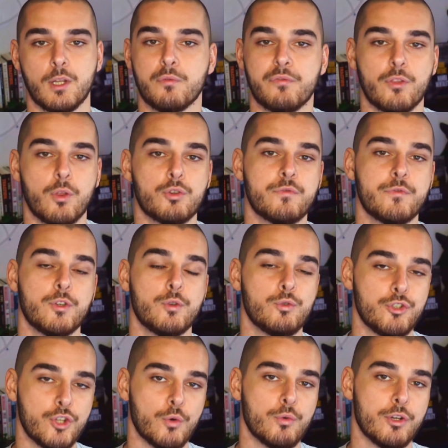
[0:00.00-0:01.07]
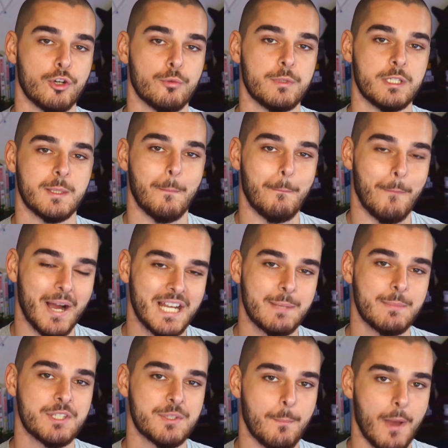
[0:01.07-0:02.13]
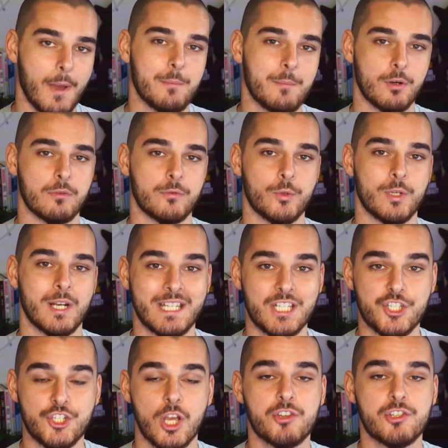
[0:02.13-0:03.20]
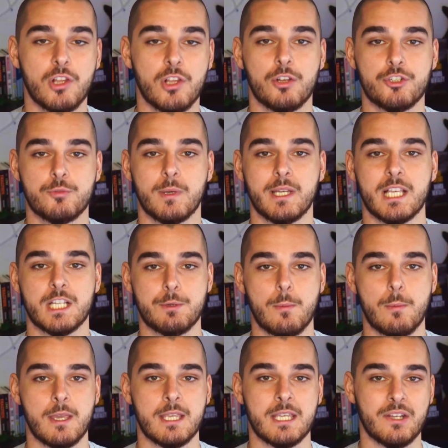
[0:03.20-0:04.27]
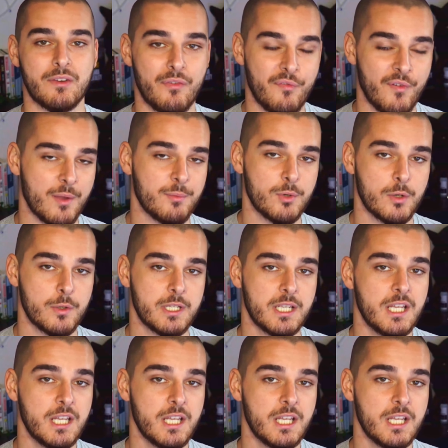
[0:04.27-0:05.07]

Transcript: for those of you who don't know me, my name is Matt Parvu, and I just launched my SMMA in February